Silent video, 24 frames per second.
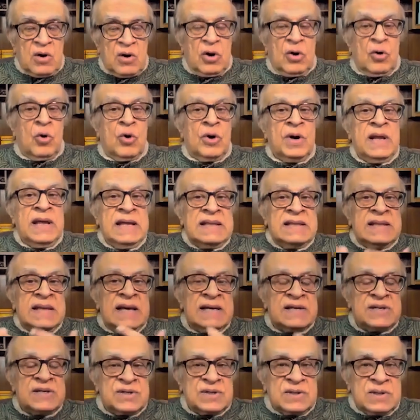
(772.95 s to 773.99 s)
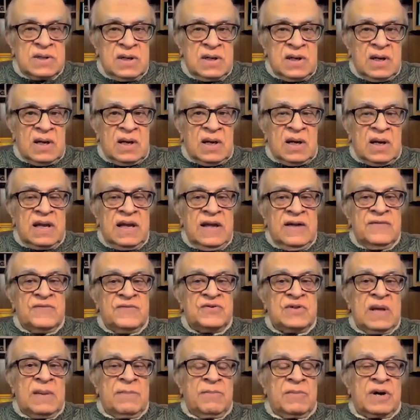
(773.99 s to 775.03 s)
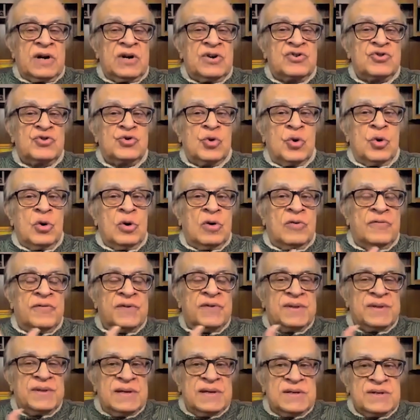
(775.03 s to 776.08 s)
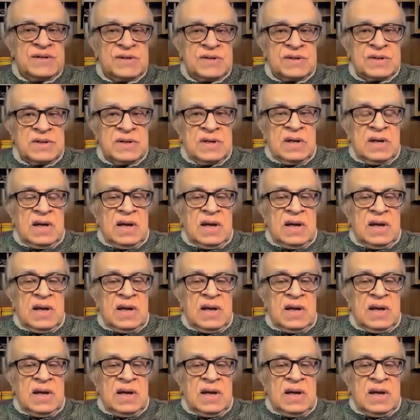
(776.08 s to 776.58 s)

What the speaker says: Owning this gives them control over this.